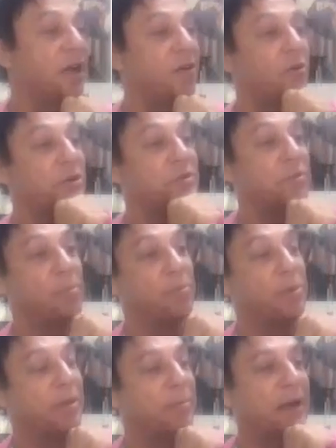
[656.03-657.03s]
I always
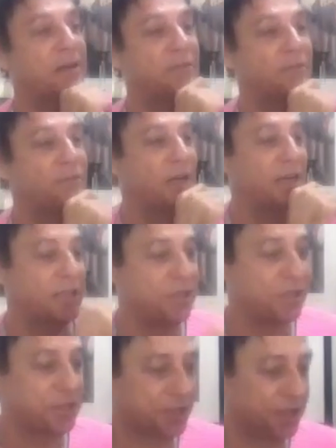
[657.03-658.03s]
remember in the back of the van,
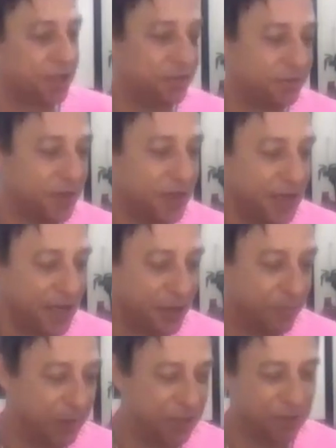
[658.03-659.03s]
just kind of,
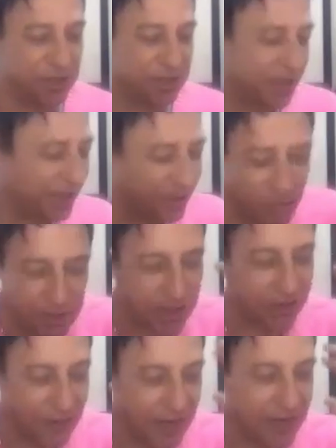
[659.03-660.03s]
he'd always
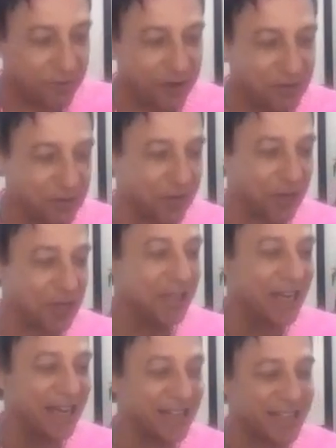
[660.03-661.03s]
have headphones on. I
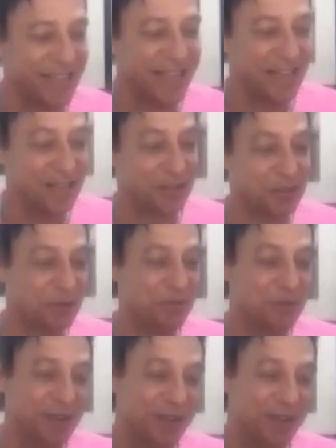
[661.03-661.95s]
think actually his sort of